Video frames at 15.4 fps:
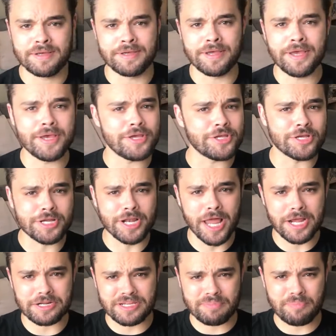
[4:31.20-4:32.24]
Yeah, you
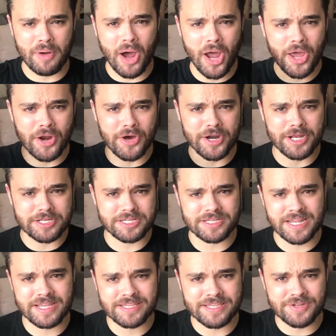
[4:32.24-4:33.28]
like spying on us
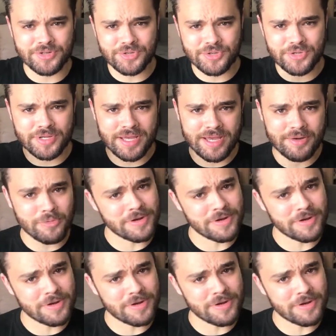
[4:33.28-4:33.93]
kissing, do ya?